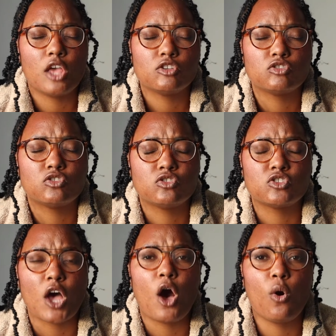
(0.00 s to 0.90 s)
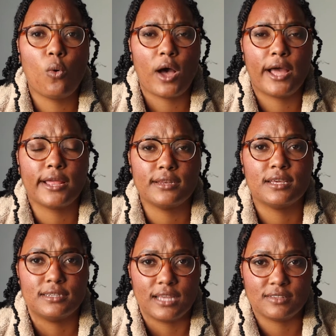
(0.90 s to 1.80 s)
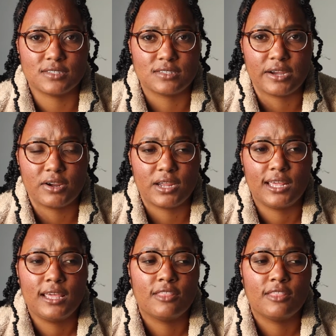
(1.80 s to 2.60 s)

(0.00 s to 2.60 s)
so unnecessary.